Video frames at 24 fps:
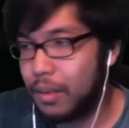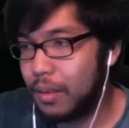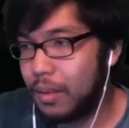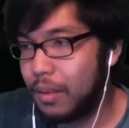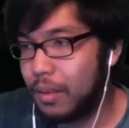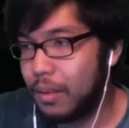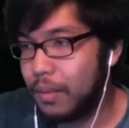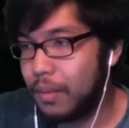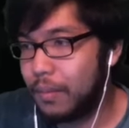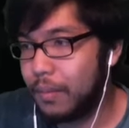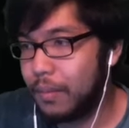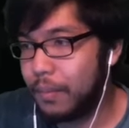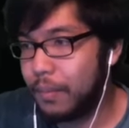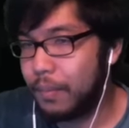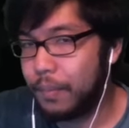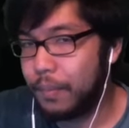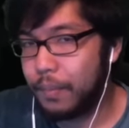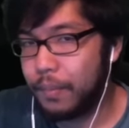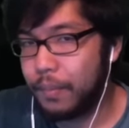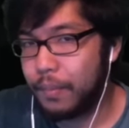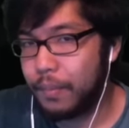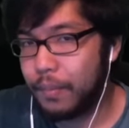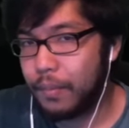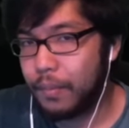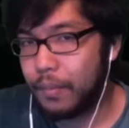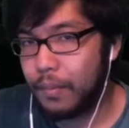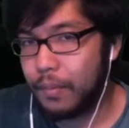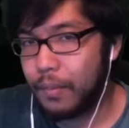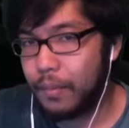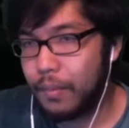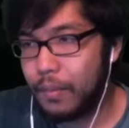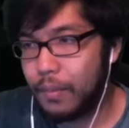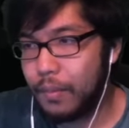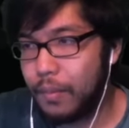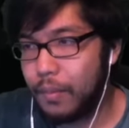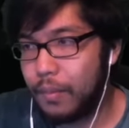
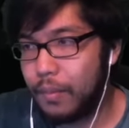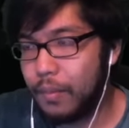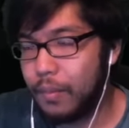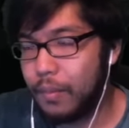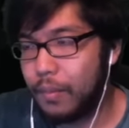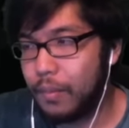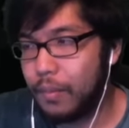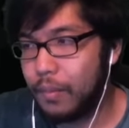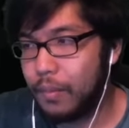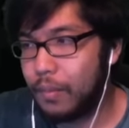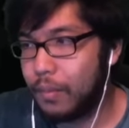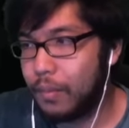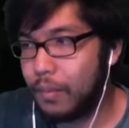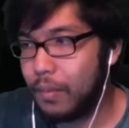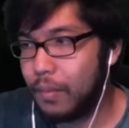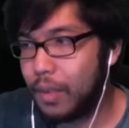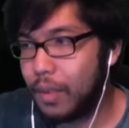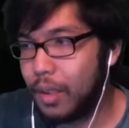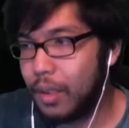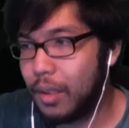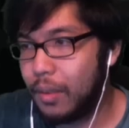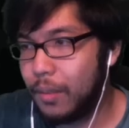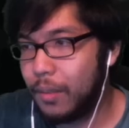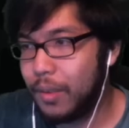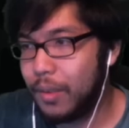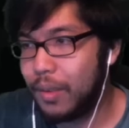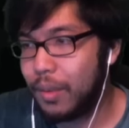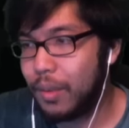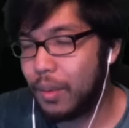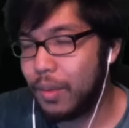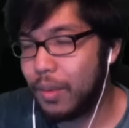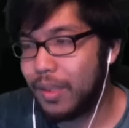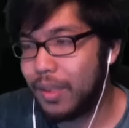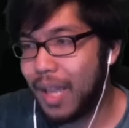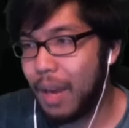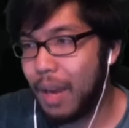It
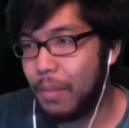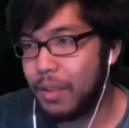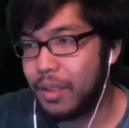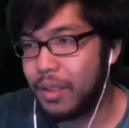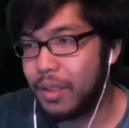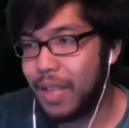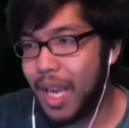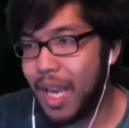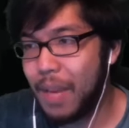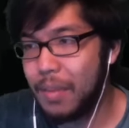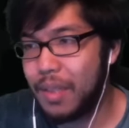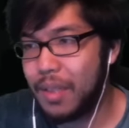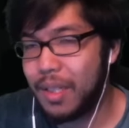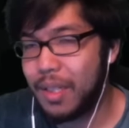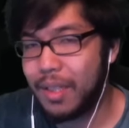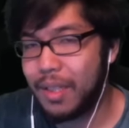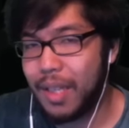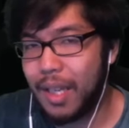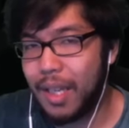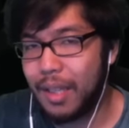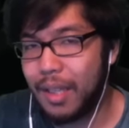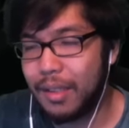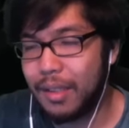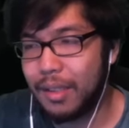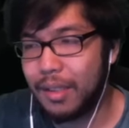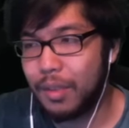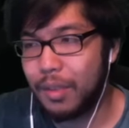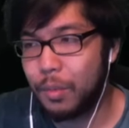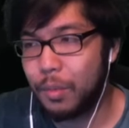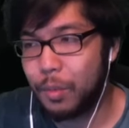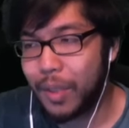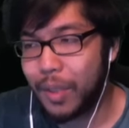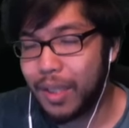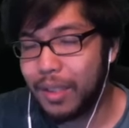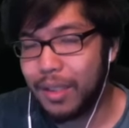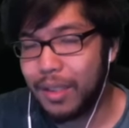restores how much damage it takes.
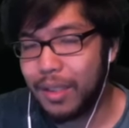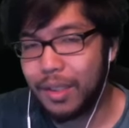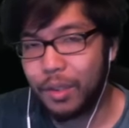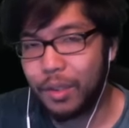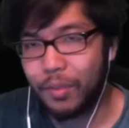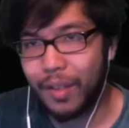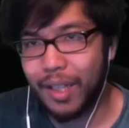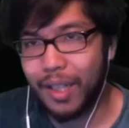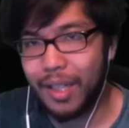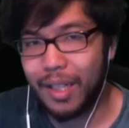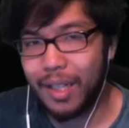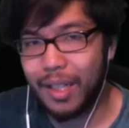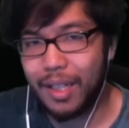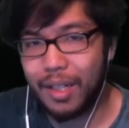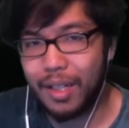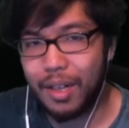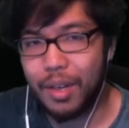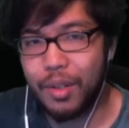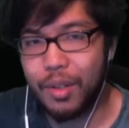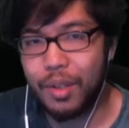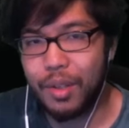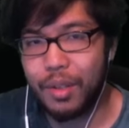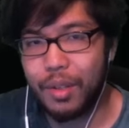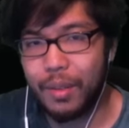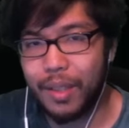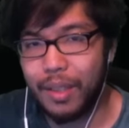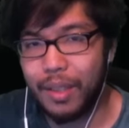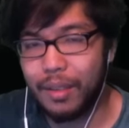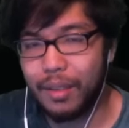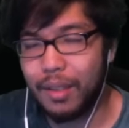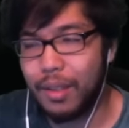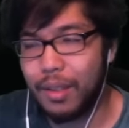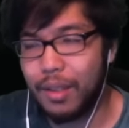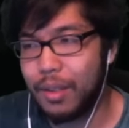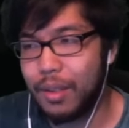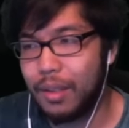Really? So if I get hit 100, I'll heal
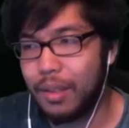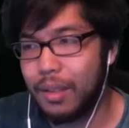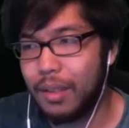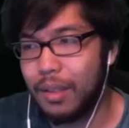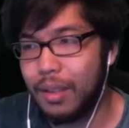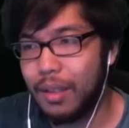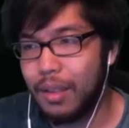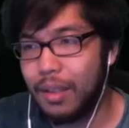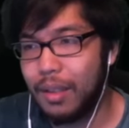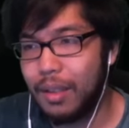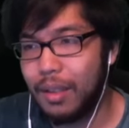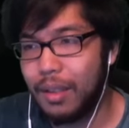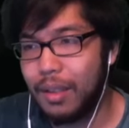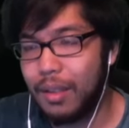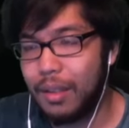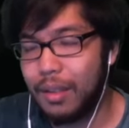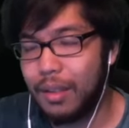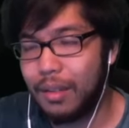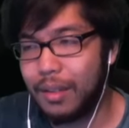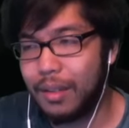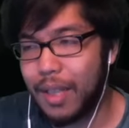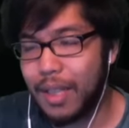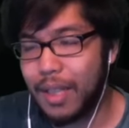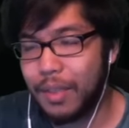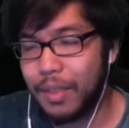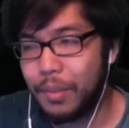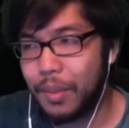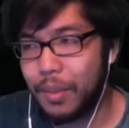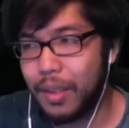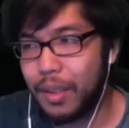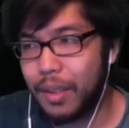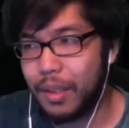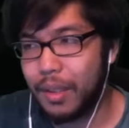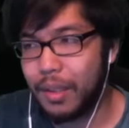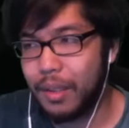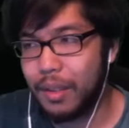100? That's
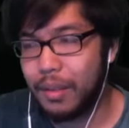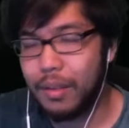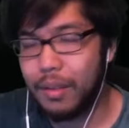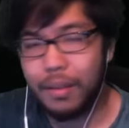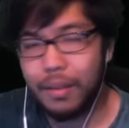pretty good.